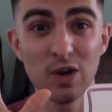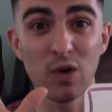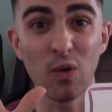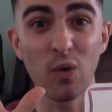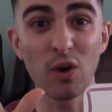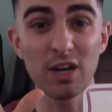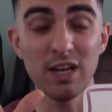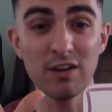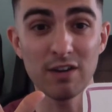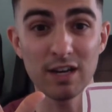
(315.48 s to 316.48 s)
or
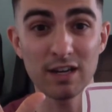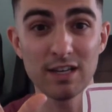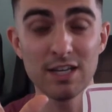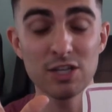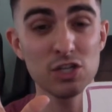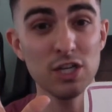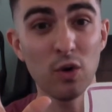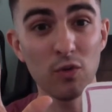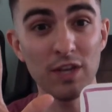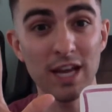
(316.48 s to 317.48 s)
hearing. She
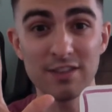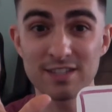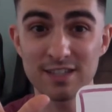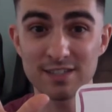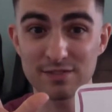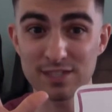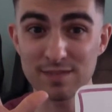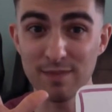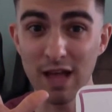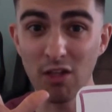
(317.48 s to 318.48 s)
only had the sense of
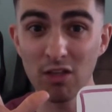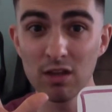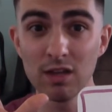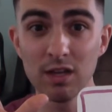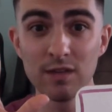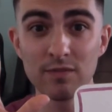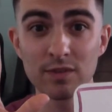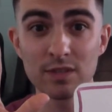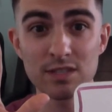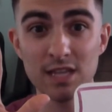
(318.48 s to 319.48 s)
smell,
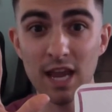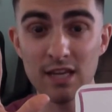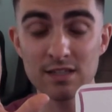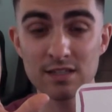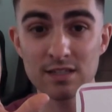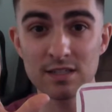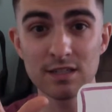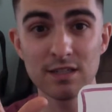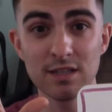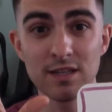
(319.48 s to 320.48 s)
taste,
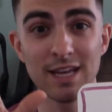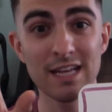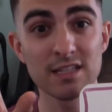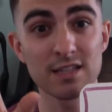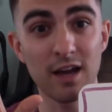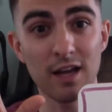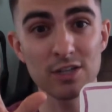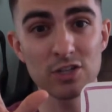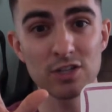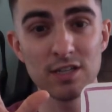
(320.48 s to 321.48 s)
and
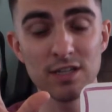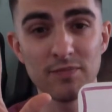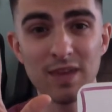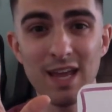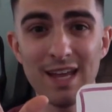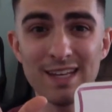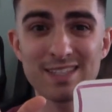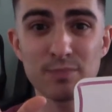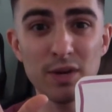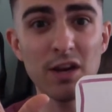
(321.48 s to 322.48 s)
touch. And it's
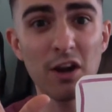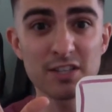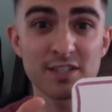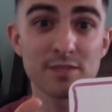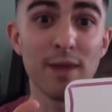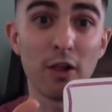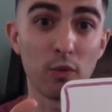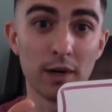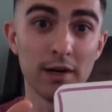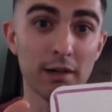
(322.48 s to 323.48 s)
pretty hard to smell a
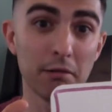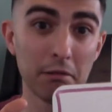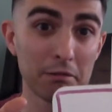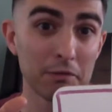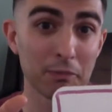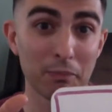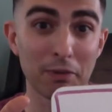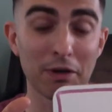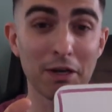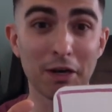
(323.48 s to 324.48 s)
word. It's
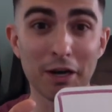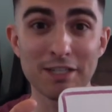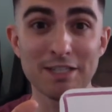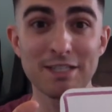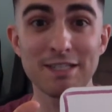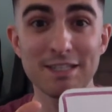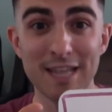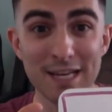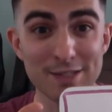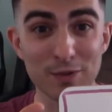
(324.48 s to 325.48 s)
pretty hard to
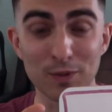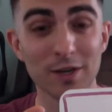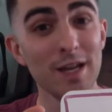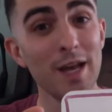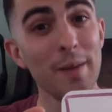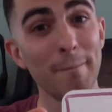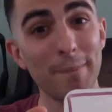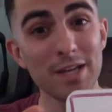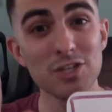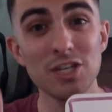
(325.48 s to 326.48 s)
taste a word.
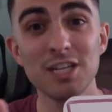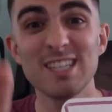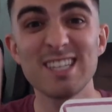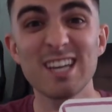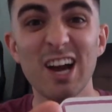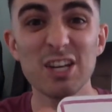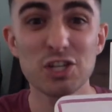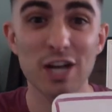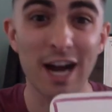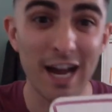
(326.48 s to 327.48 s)
But she could
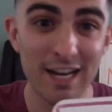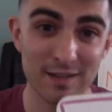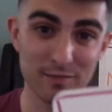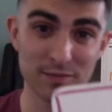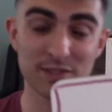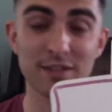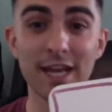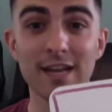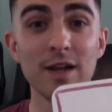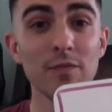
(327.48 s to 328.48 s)
touch items.
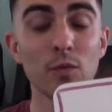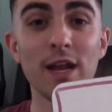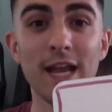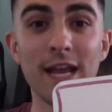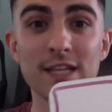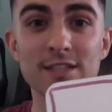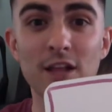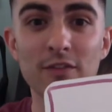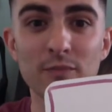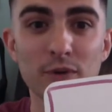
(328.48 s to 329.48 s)
Like when Anne
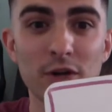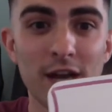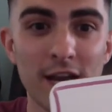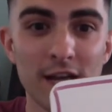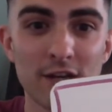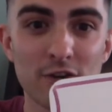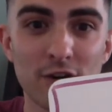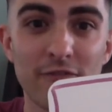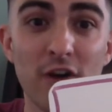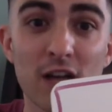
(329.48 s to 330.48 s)
Sullivan put her hand under
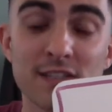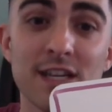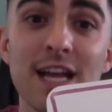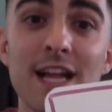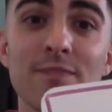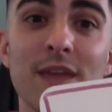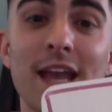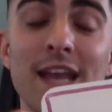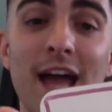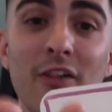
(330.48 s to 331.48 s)
a faucet
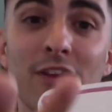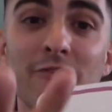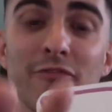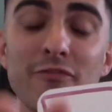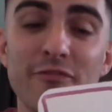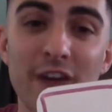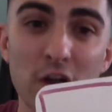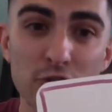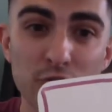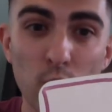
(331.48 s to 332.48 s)
and Helen
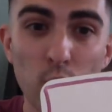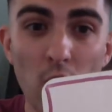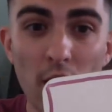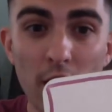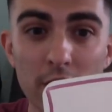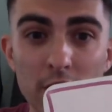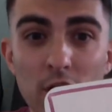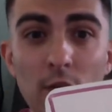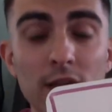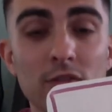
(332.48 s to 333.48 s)
felt water
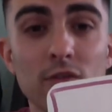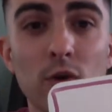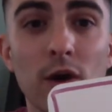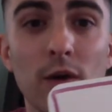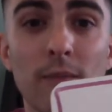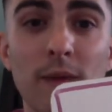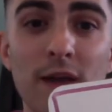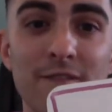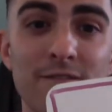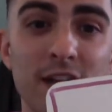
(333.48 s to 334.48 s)
going through her
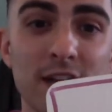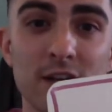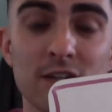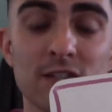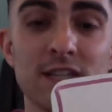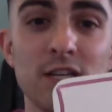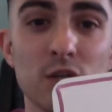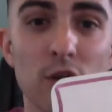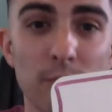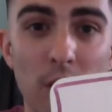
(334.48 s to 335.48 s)
fingers into
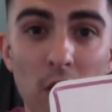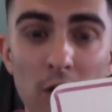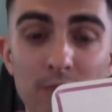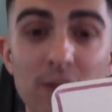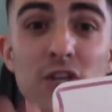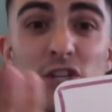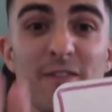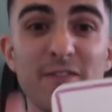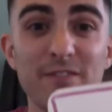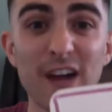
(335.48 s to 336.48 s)
her palm.
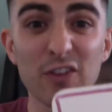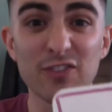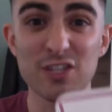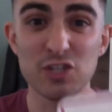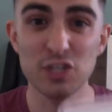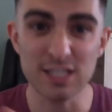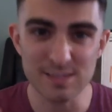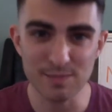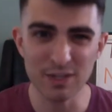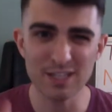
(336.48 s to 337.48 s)
She felt it. She
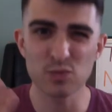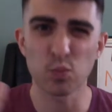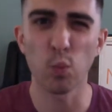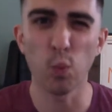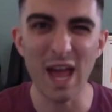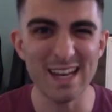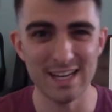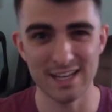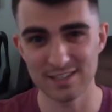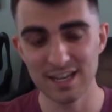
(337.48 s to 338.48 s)
experienced
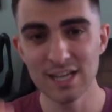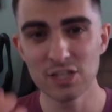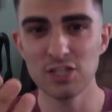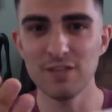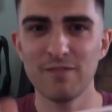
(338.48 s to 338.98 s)
wetness. She